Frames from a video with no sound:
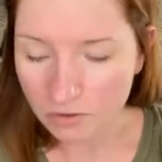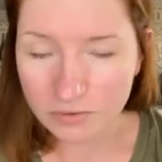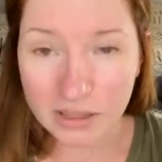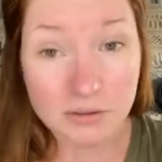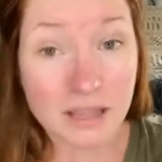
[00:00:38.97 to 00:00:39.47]

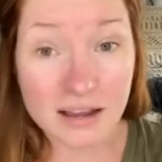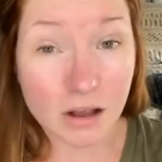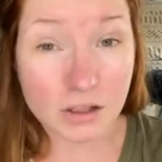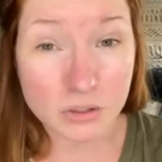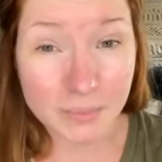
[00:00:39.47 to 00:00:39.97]
Fill out that
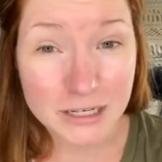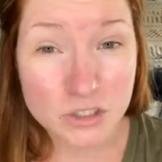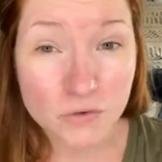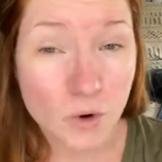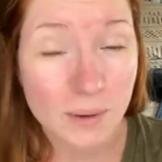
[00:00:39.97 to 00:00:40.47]
color match
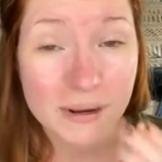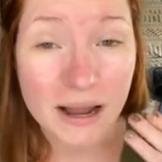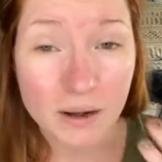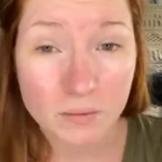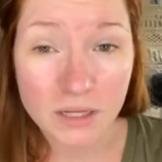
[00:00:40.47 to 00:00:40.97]
form and
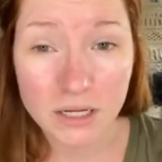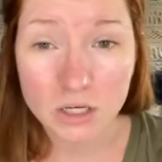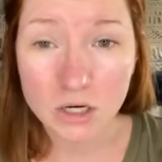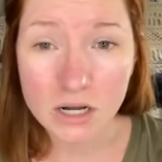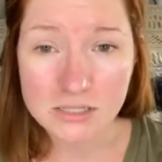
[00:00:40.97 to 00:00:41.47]
I will get
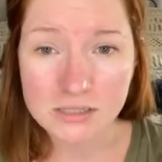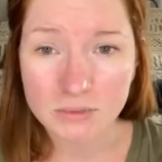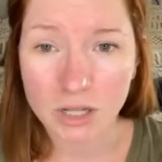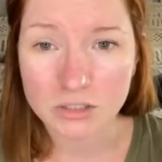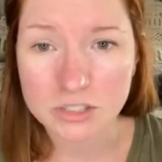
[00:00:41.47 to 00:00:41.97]
your
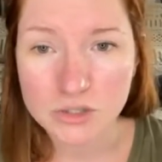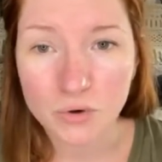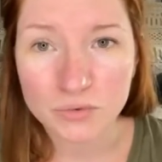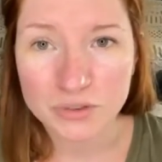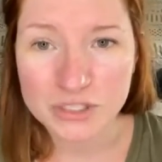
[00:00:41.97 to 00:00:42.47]
custom colors
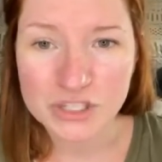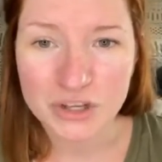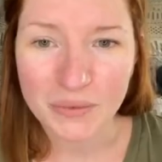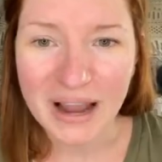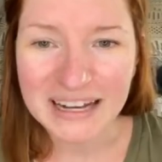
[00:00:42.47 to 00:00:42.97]
over to
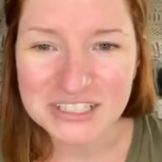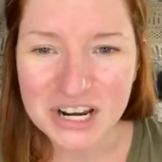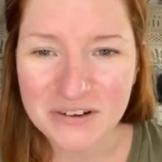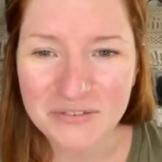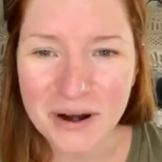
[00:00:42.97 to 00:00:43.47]
you. Hi,
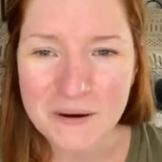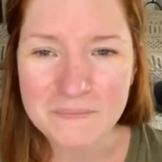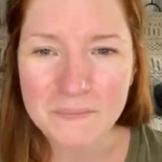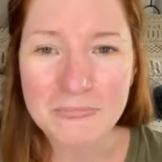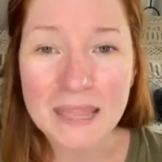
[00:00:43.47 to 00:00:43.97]

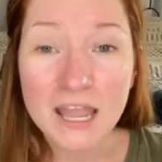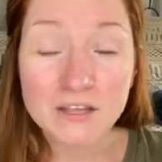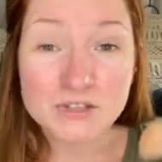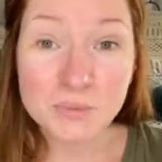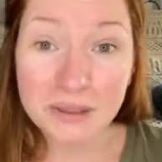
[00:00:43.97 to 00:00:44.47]

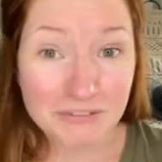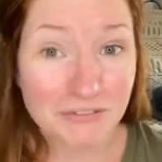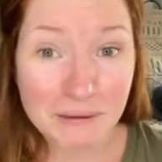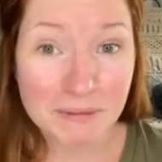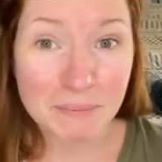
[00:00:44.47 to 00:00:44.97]
Jennifer. So we have
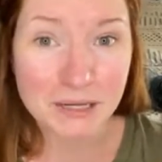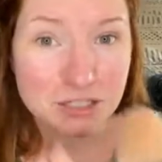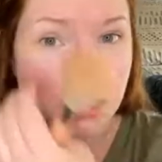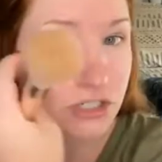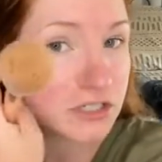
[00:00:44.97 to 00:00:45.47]
family
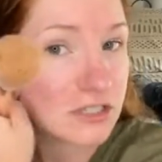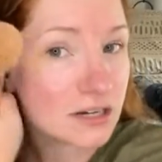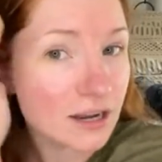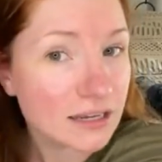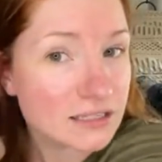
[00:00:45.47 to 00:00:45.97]
pictures
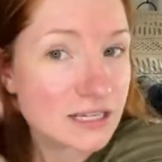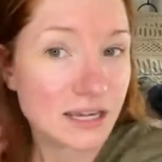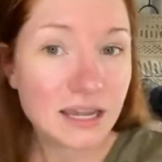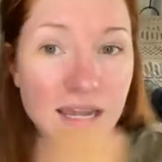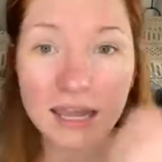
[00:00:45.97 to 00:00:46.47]
tonight,
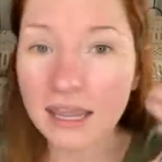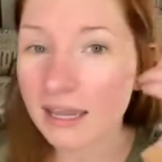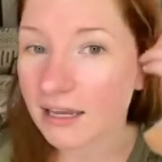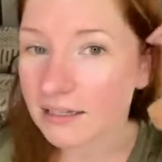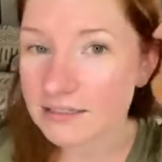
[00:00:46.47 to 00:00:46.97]

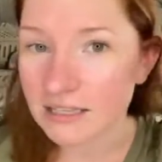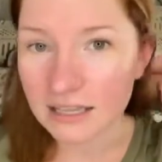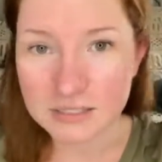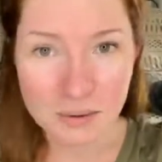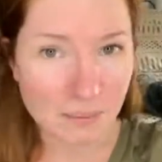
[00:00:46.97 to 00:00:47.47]
and
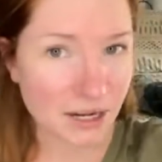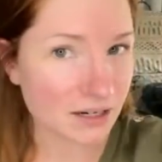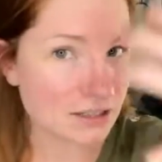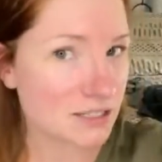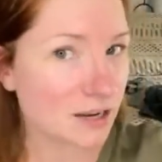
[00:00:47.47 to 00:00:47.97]
that's why my
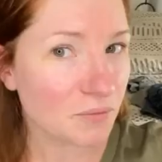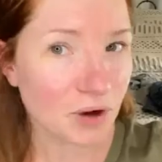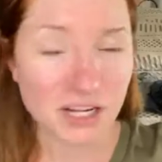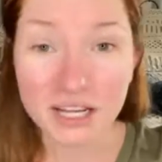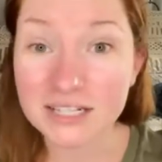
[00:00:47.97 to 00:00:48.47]
hair is kind of
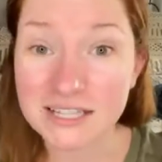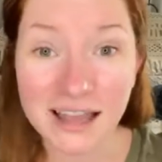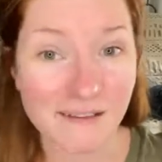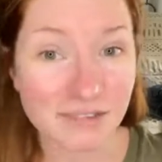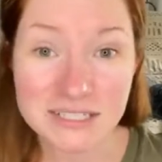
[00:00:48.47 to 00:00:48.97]
wonky because I
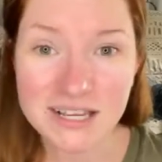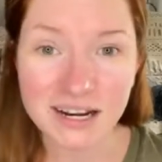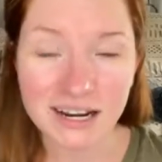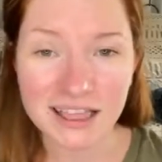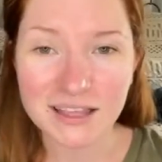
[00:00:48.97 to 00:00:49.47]
haven't
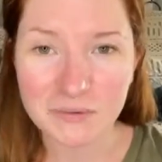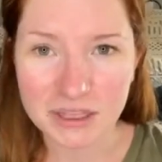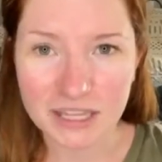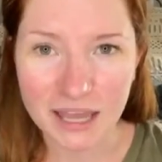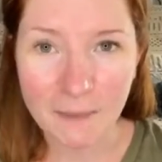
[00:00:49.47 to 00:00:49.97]
done anything
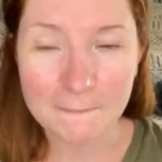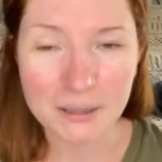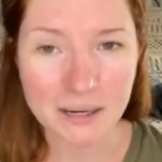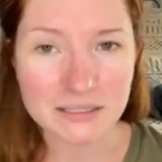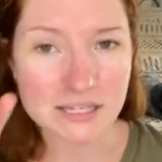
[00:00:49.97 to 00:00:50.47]
with it yet,
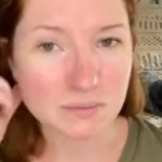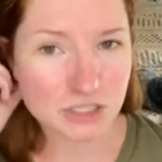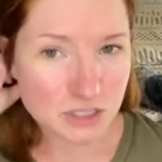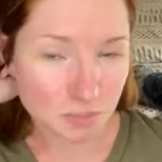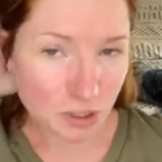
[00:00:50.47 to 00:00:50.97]
but I did
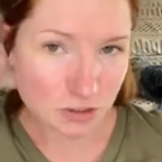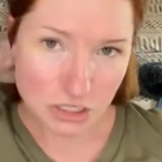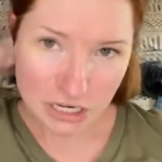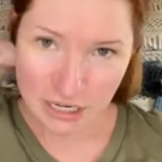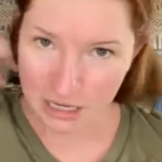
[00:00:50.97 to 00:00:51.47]
just blow
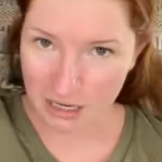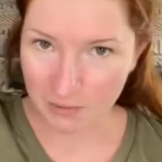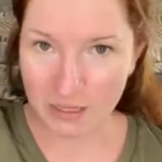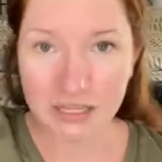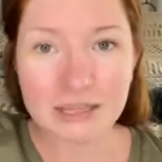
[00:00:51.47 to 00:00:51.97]
dry it and I
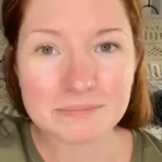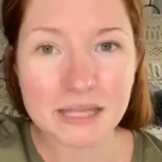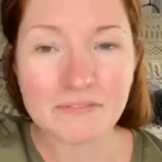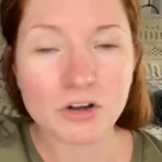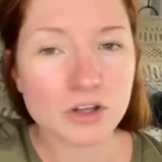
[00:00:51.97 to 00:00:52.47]
want to keep
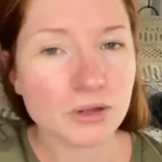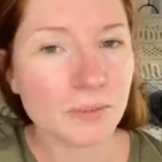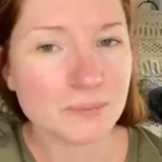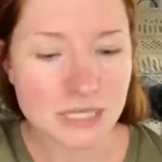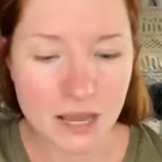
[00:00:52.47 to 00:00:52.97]
that
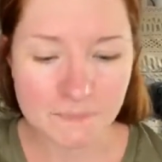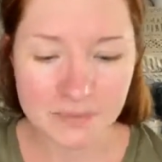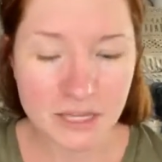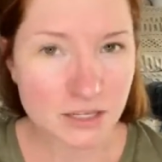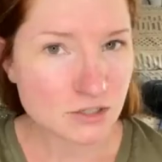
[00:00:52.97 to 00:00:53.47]
volume up
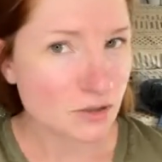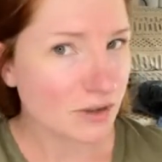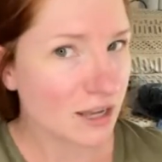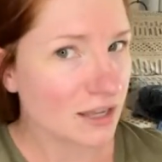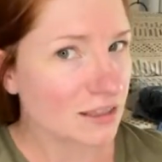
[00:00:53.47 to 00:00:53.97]
top. So I've
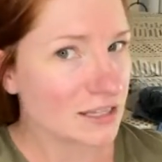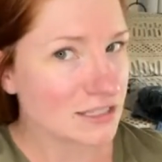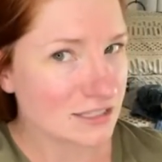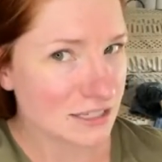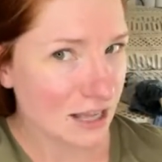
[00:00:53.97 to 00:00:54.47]
got
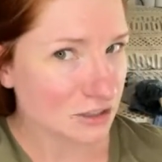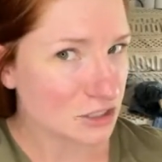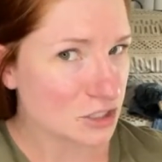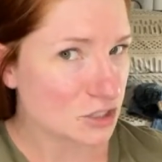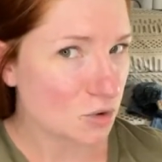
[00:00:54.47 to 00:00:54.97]
these
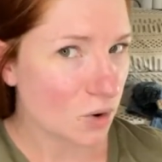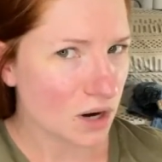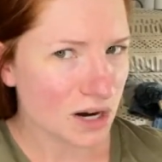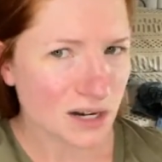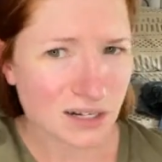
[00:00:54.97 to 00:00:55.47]
dollar
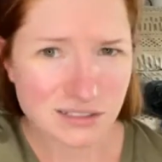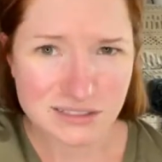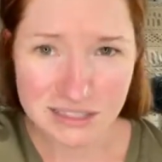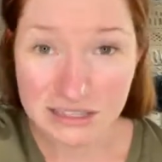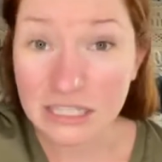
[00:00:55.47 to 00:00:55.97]
store,
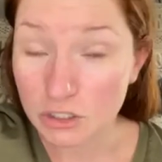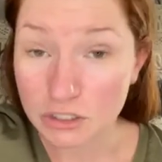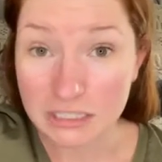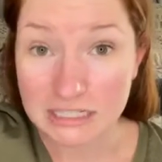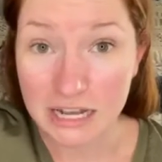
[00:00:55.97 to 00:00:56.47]

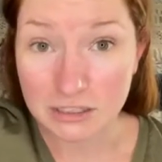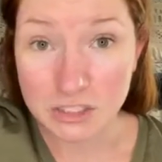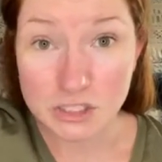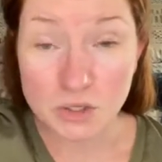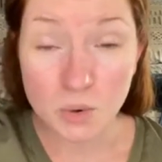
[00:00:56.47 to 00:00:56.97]
literally
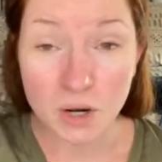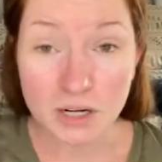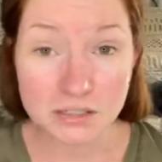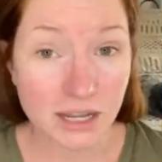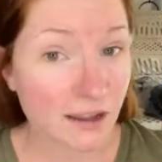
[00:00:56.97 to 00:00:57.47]
dollar
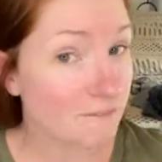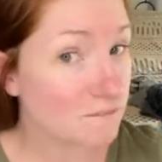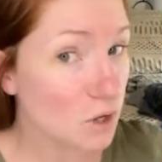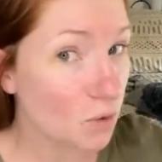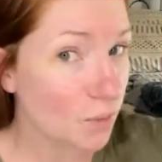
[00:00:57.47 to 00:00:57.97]
store, like
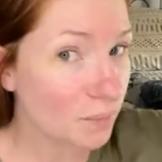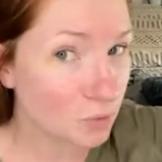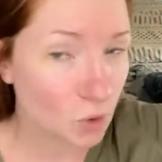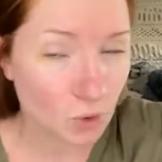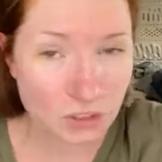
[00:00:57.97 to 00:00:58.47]

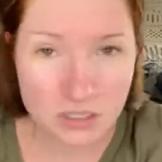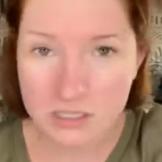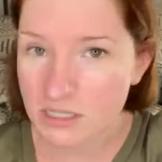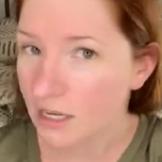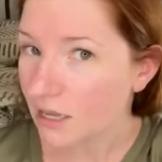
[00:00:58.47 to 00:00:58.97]
foam
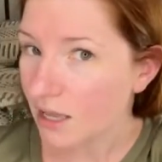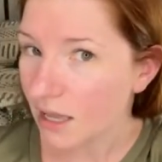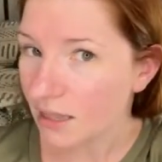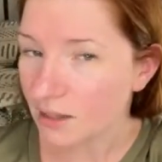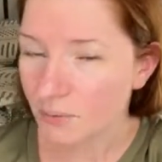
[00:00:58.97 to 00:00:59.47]
rollers,
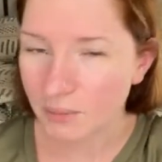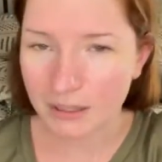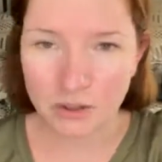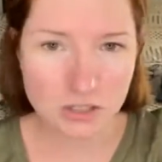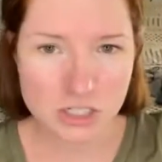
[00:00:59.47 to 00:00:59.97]
and then one of
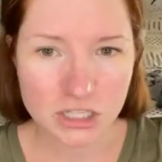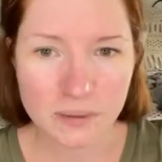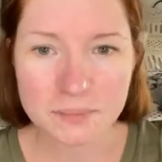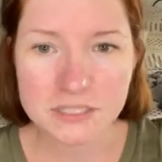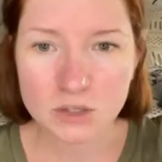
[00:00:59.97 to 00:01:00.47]
my launch
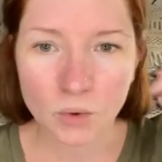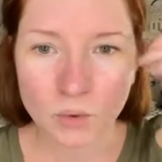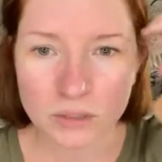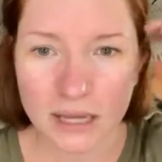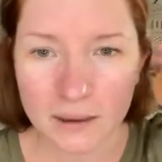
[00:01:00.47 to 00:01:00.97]
clips to
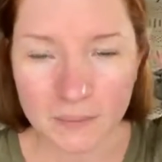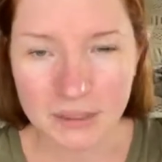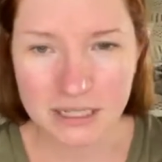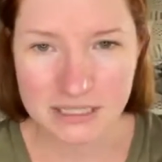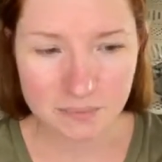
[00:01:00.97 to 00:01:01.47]
hold that in
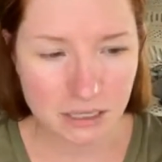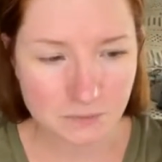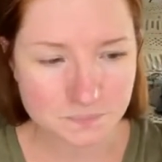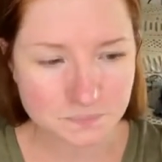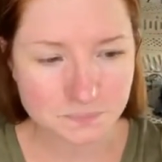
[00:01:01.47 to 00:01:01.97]
place up
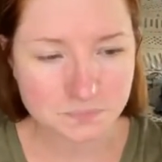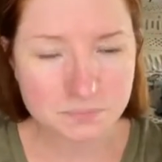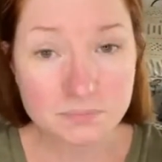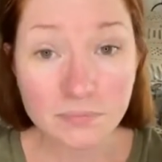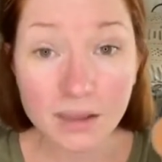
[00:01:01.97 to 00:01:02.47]
there.
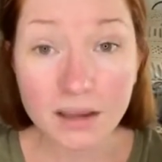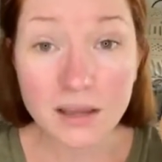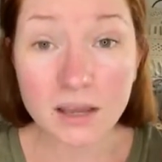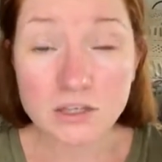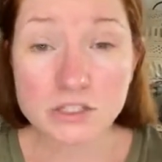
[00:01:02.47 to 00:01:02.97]

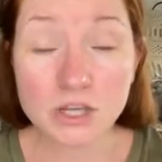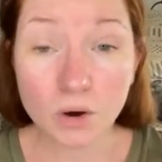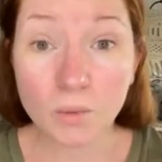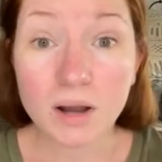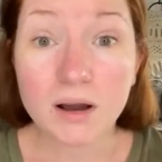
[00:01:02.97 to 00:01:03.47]

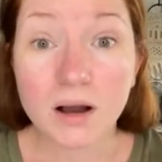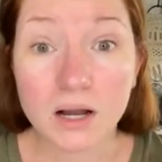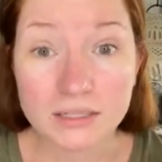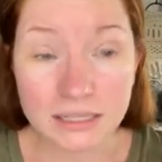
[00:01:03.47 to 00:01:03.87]
So a